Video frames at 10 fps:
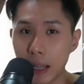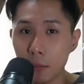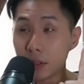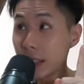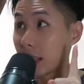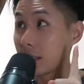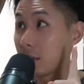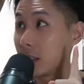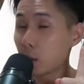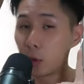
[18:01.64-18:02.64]
of secondary
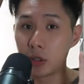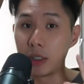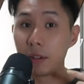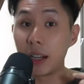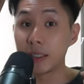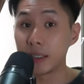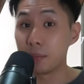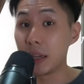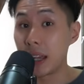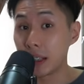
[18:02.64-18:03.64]
storage device is the
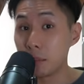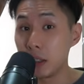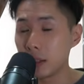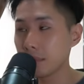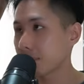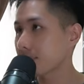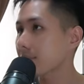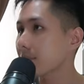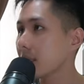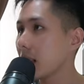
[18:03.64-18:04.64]
magnetic media.
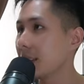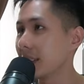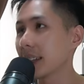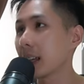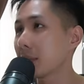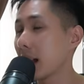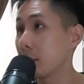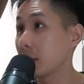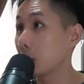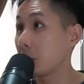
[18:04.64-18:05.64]
The second type
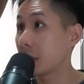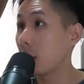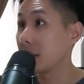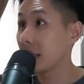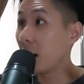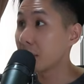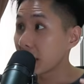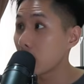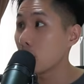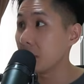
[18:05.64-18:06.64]
is what we call the
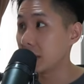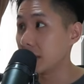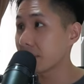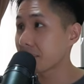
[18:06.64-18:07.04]
optical media.